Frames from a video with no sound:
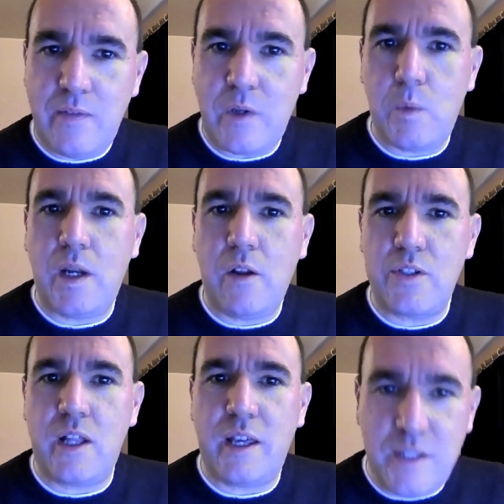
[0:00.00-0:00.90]
even when he
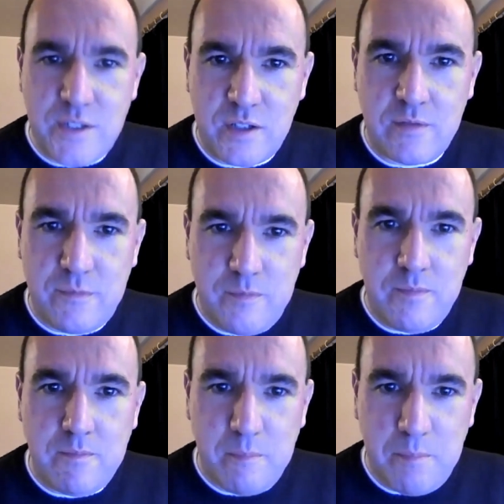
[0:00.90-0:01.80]
looks like he's sort of
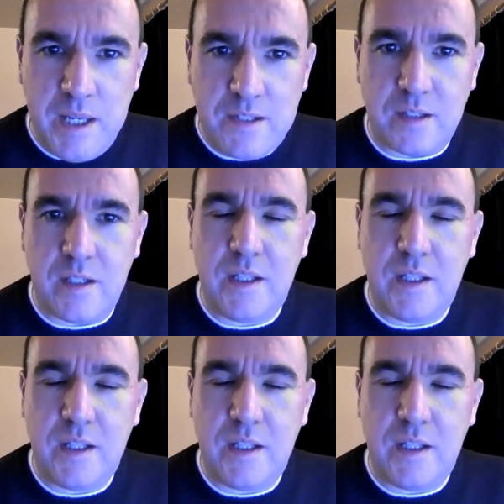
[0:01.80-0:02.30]
beaten.